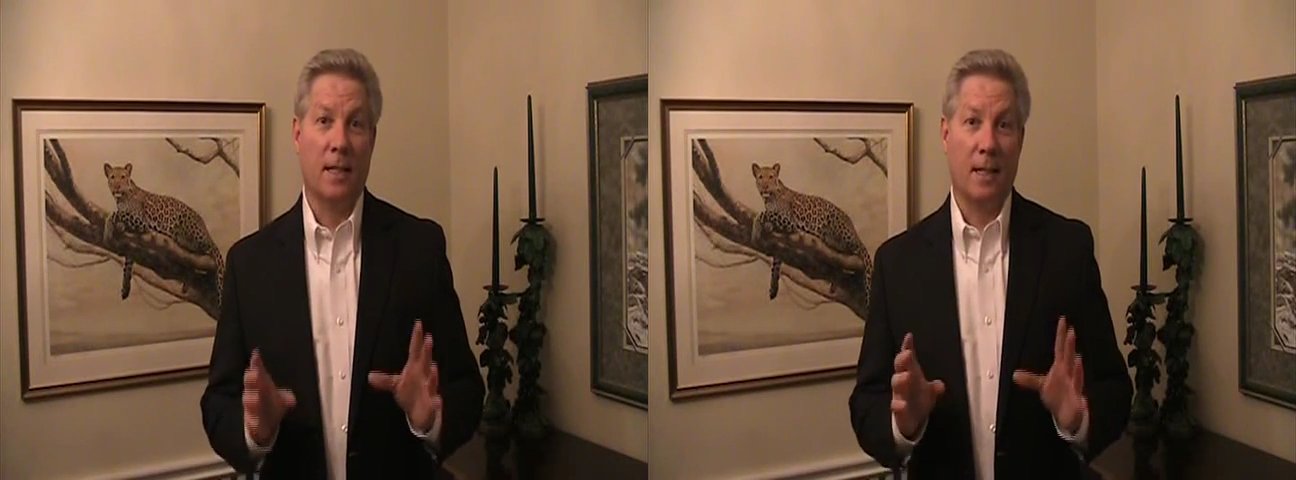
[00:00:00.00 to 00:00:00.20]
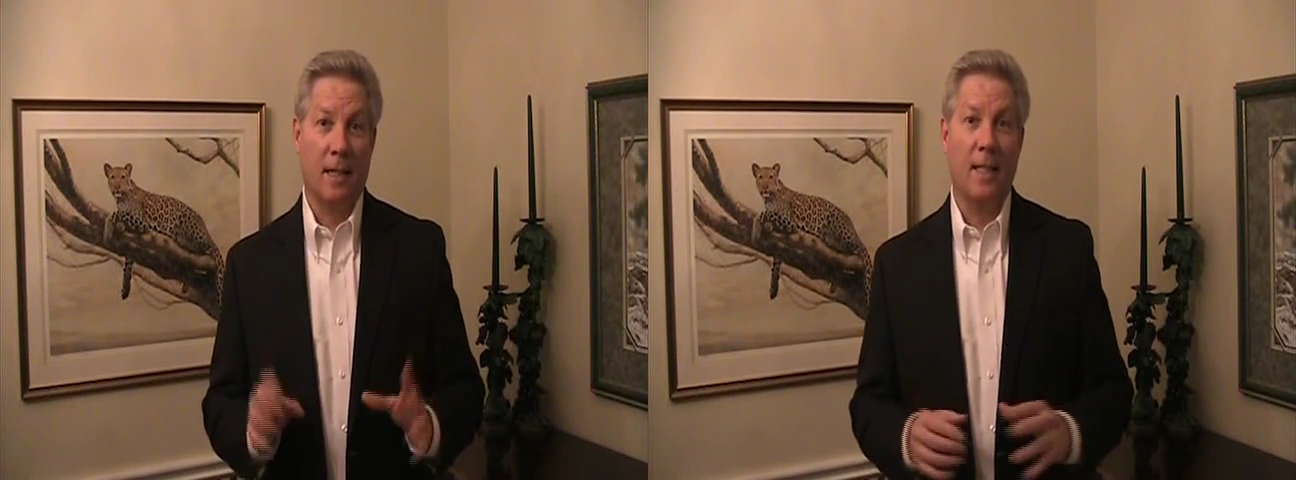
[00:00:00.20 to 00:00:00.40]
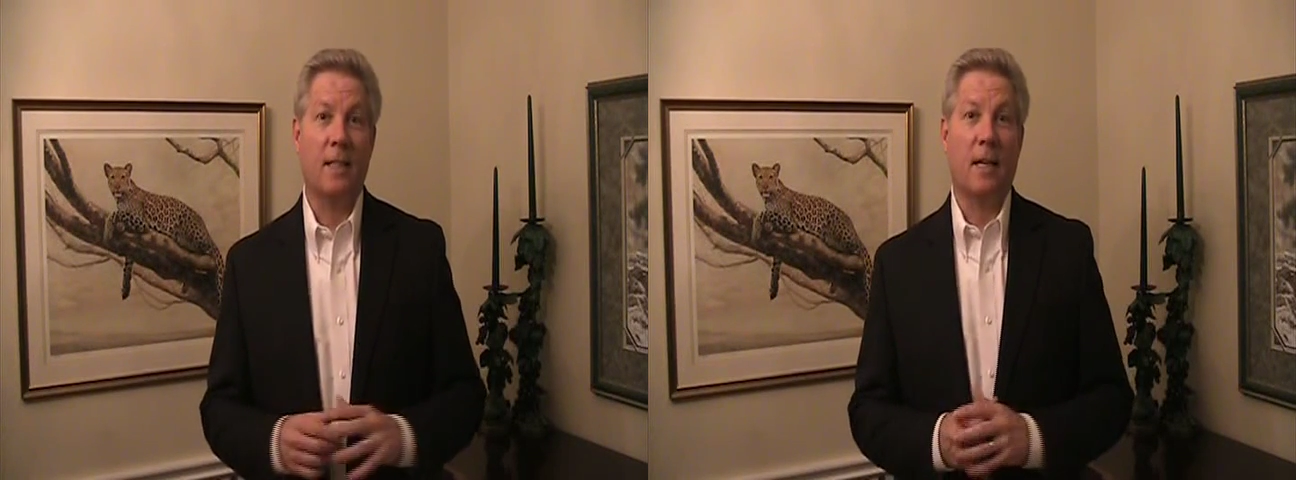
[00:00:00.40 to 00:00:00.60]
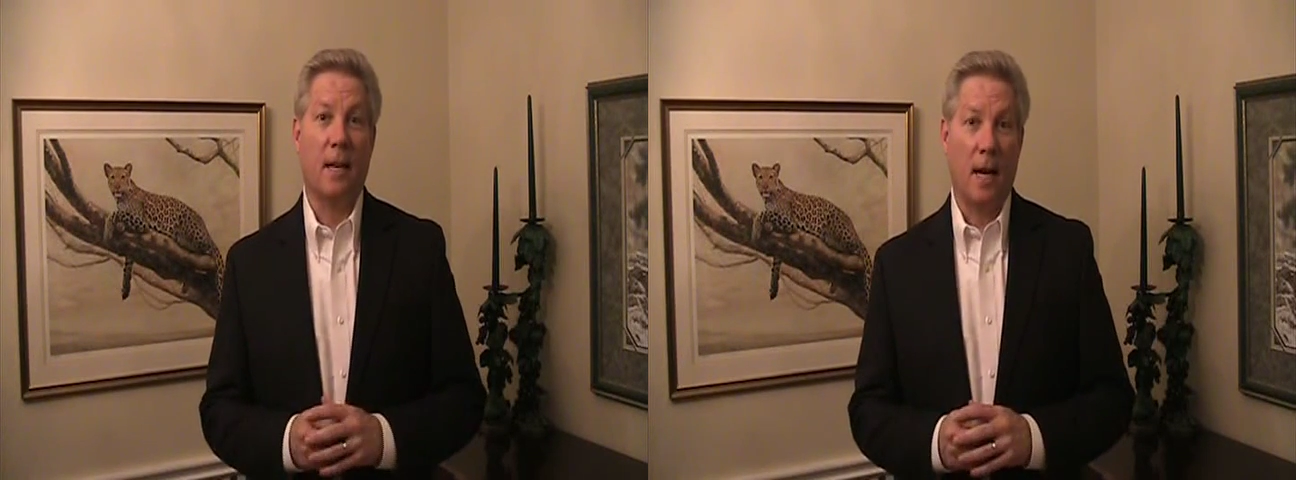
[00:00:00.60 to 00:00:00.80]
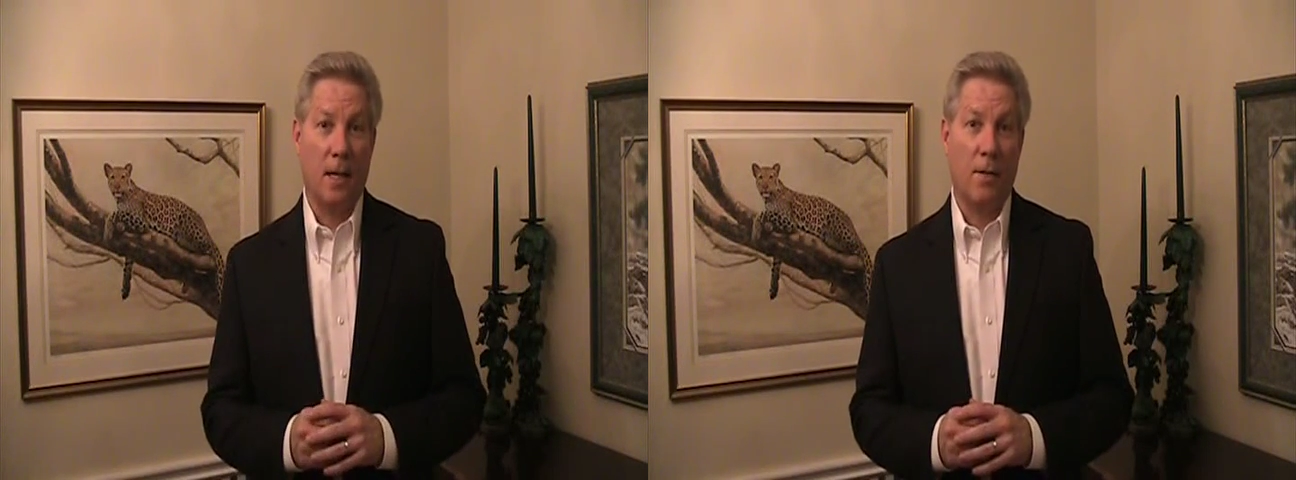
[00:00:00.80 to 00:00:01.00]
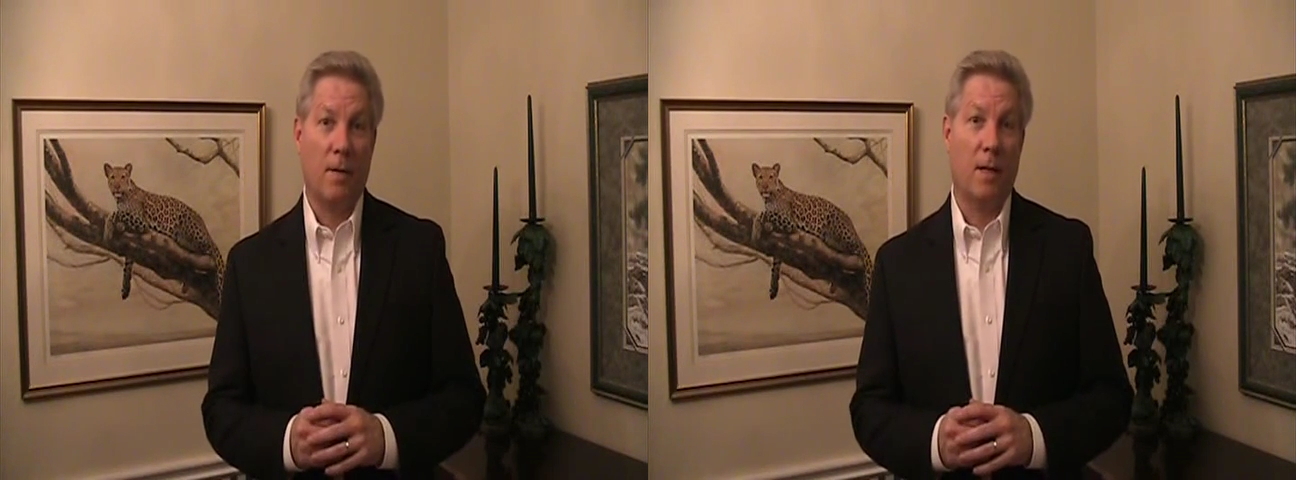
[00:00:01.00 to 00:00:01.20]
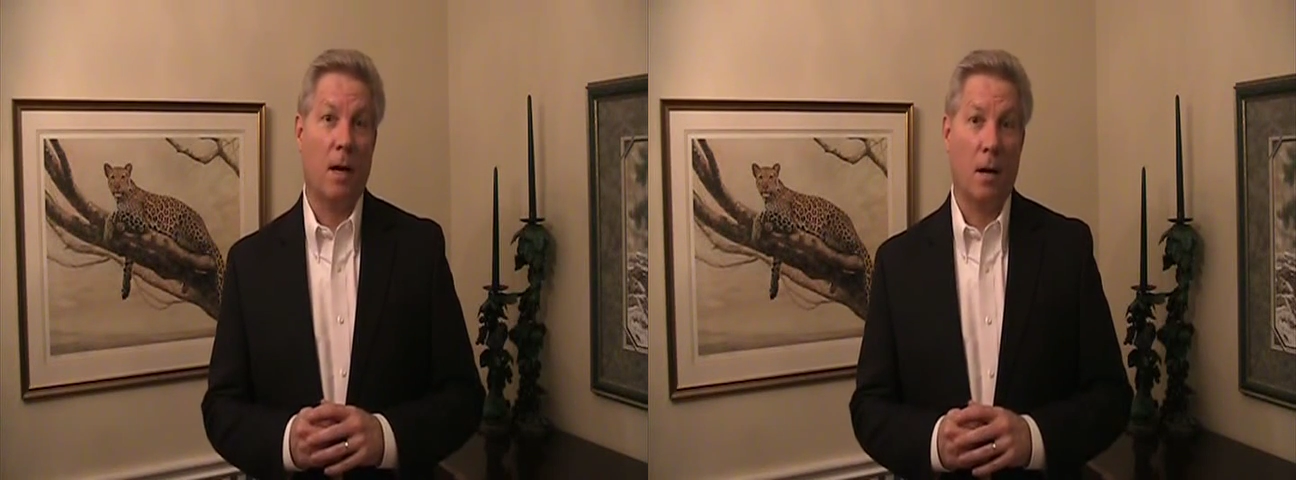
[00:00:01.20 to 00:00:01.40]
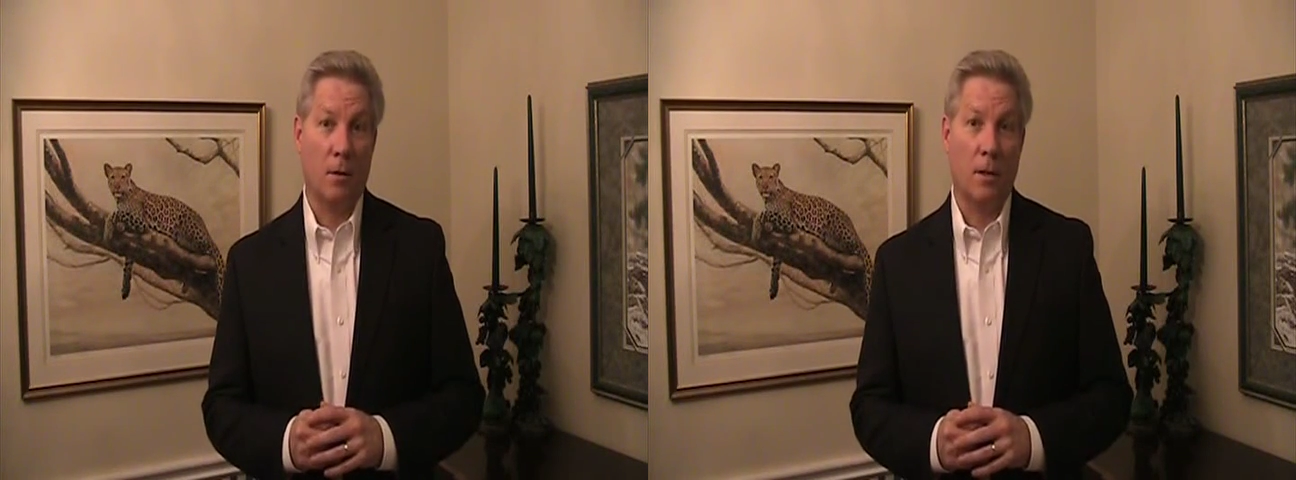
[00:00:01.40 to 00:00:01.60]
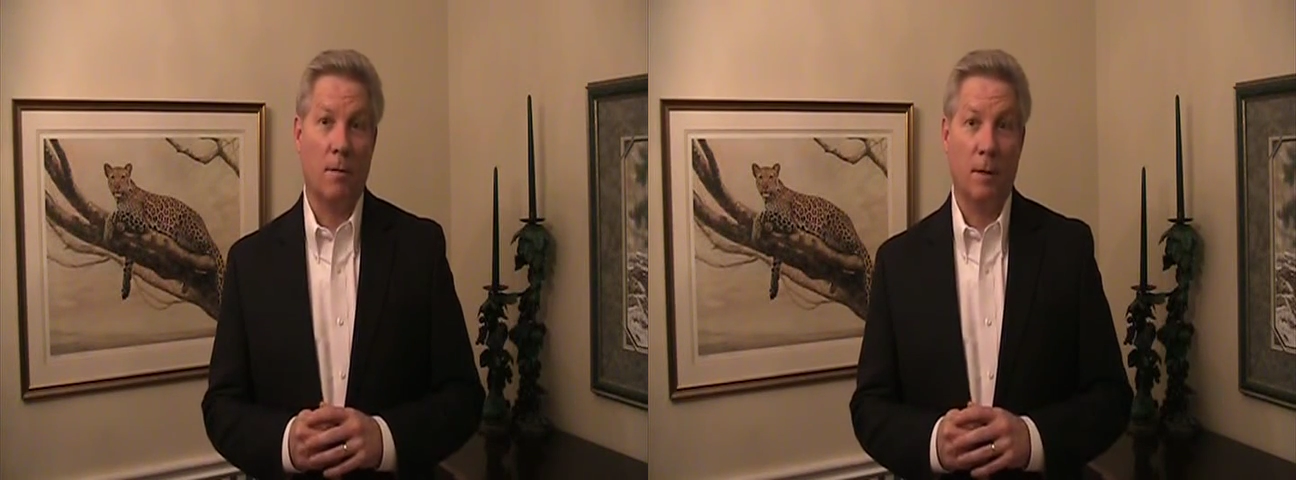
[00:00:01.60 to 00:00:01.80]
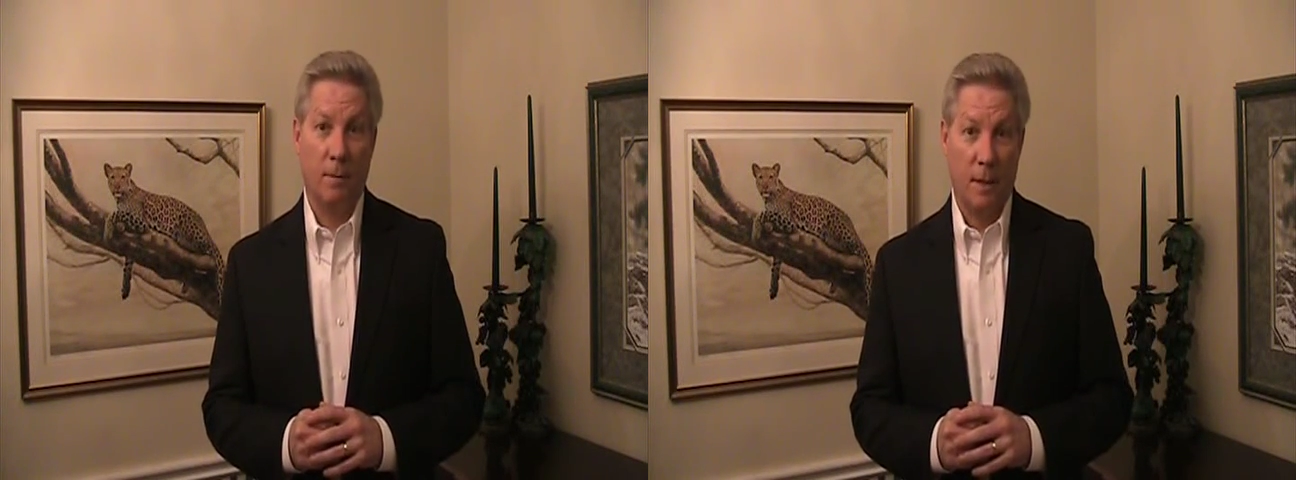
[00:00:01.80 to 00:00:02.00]
at least
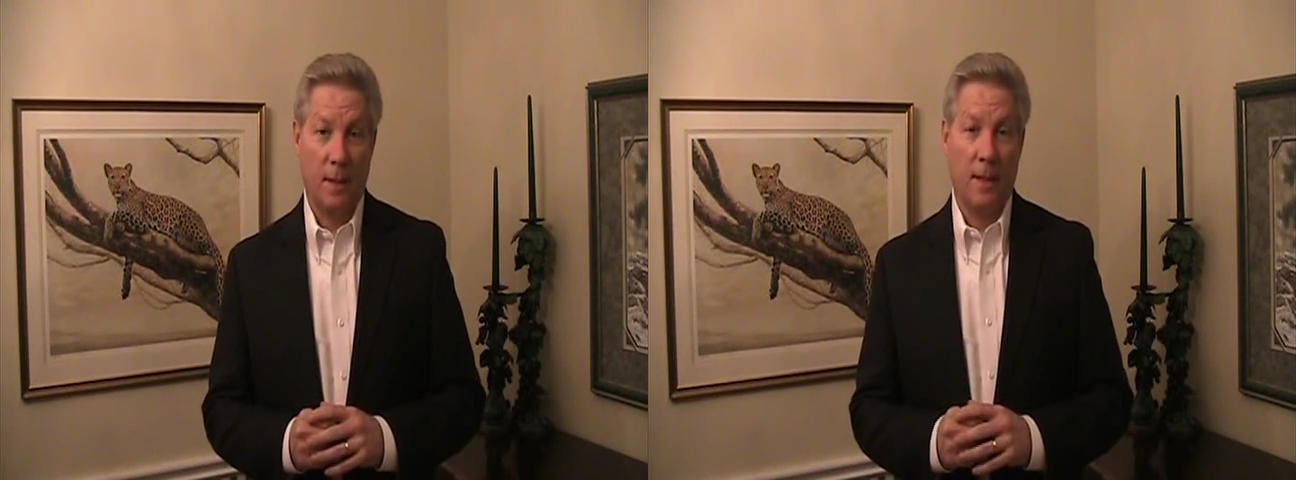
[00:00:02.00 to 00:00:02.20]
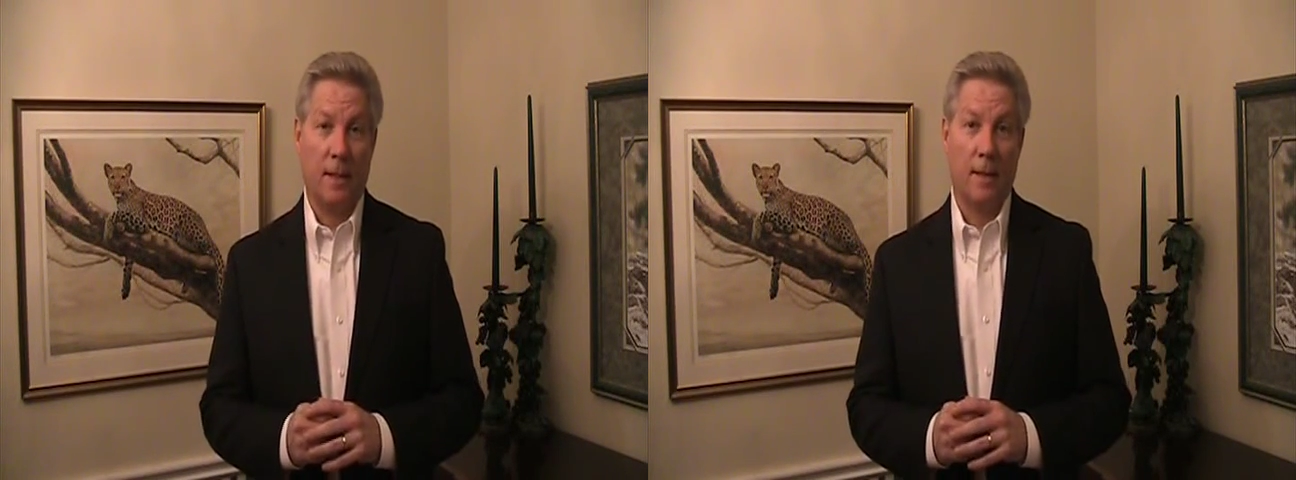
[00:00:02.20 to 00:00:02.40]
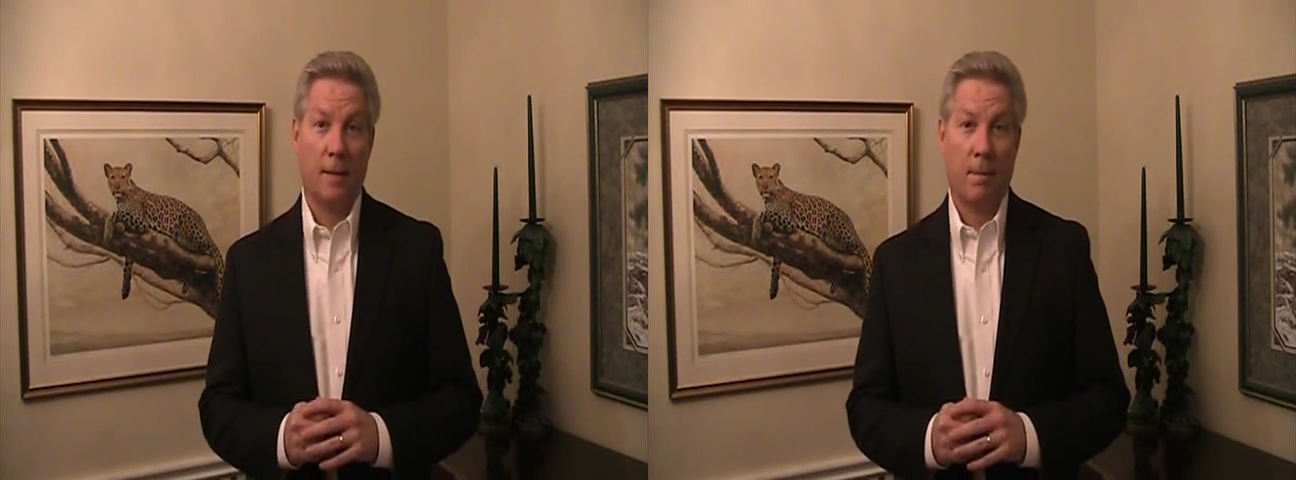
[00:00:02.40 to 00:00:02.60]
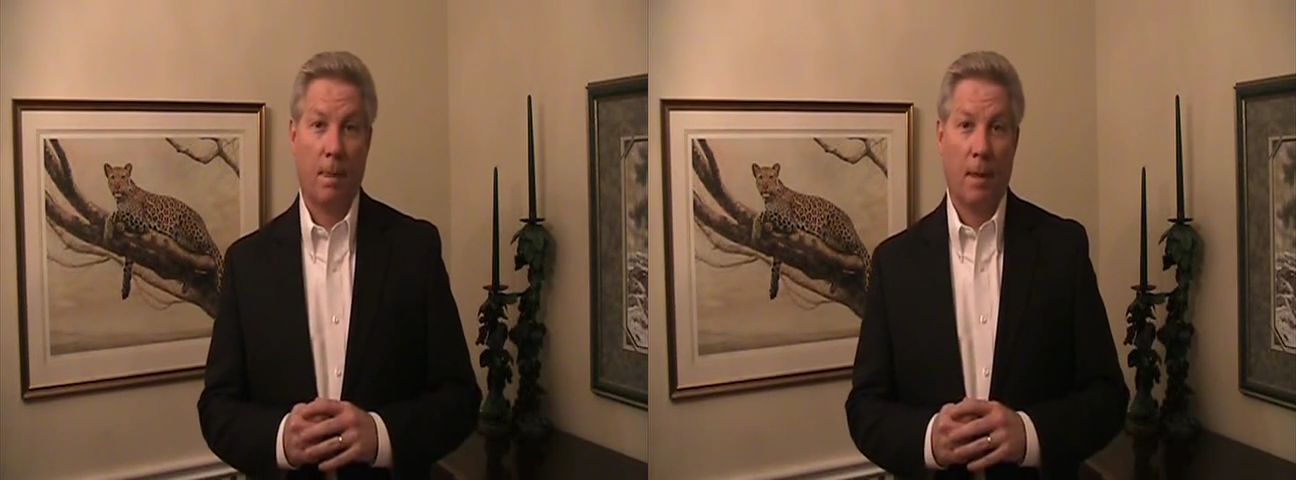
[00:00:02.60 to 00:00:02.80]
$93.50.